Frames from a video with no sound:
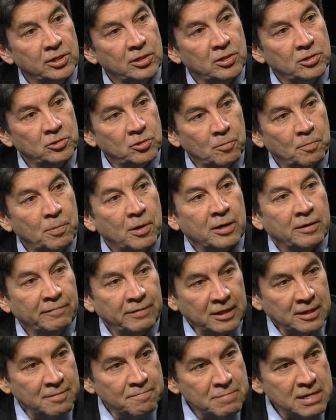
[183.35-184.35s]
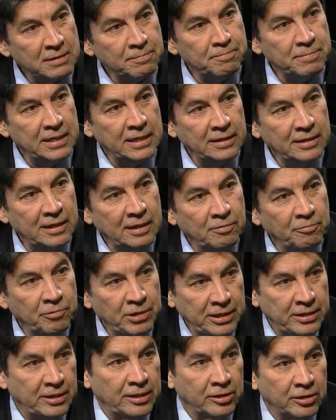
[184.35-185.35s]
So part of the commitment that we,
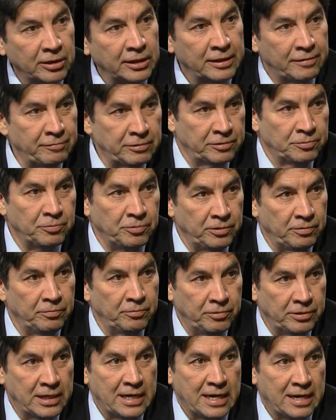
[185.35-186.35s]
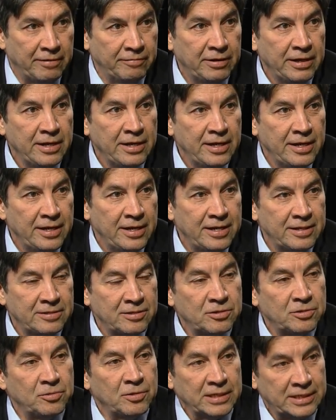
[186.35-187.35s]
the caregivers, would, would have is
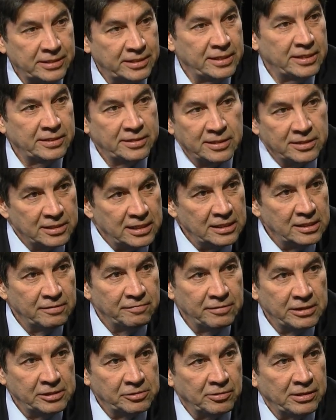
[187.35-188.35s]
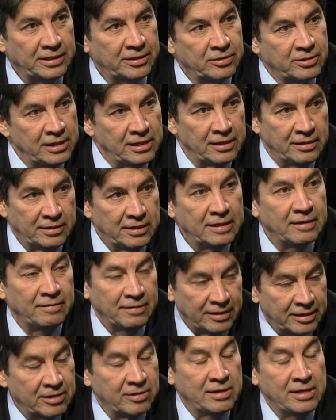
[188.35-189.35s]
to assist this individual in, in,
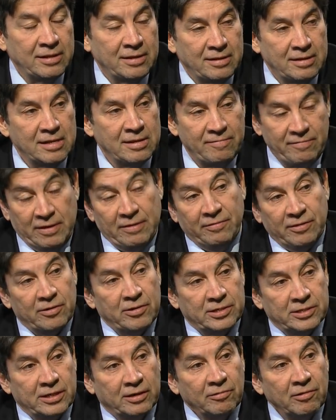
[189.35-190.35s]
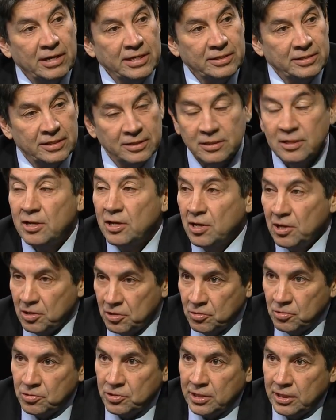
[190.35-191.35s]
in, if, if, there is a crisis
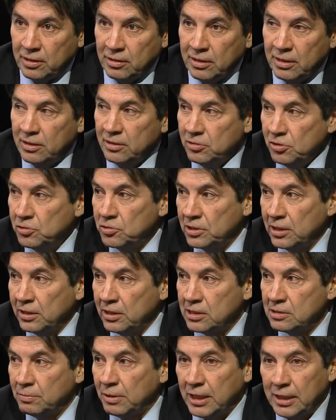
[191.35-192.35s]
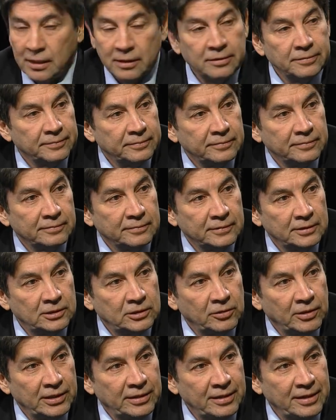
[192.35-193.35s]
using, using this model. Mm-hmm. So
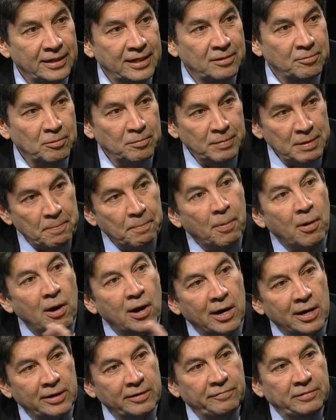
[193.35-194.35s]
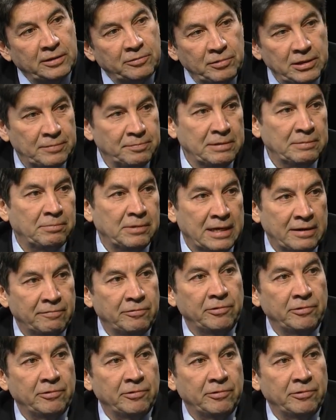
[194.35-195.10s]
I think it would be part of the treatment plan for